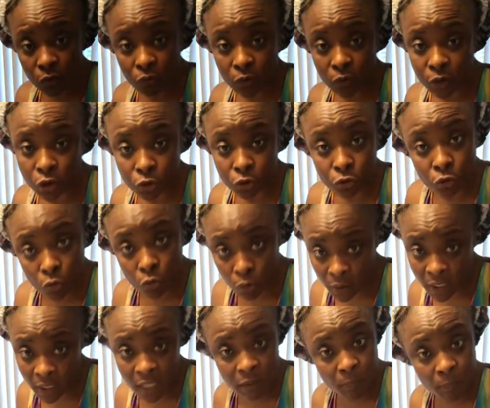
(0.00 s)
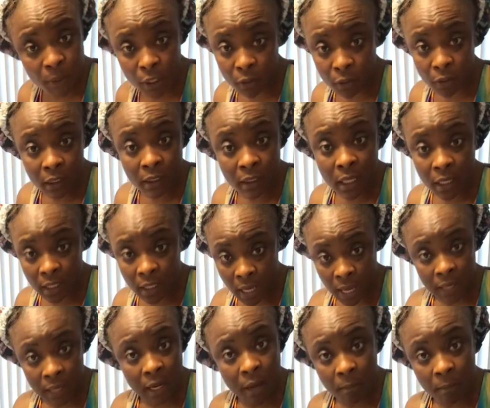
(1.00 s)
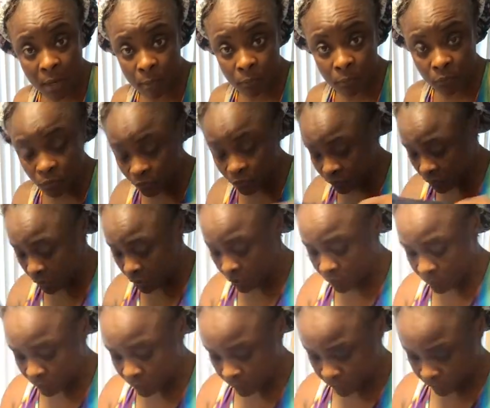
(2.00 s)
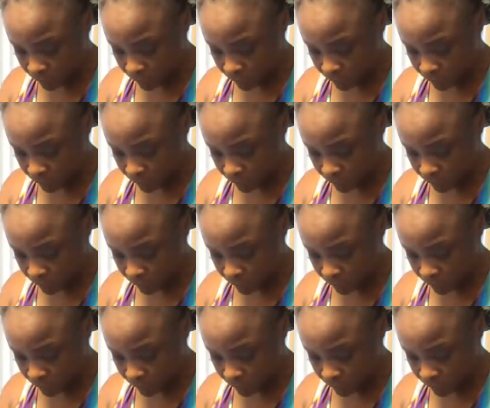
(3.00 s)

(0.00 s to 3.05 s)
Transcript: of what you're doing as parent, and I got my proof. So,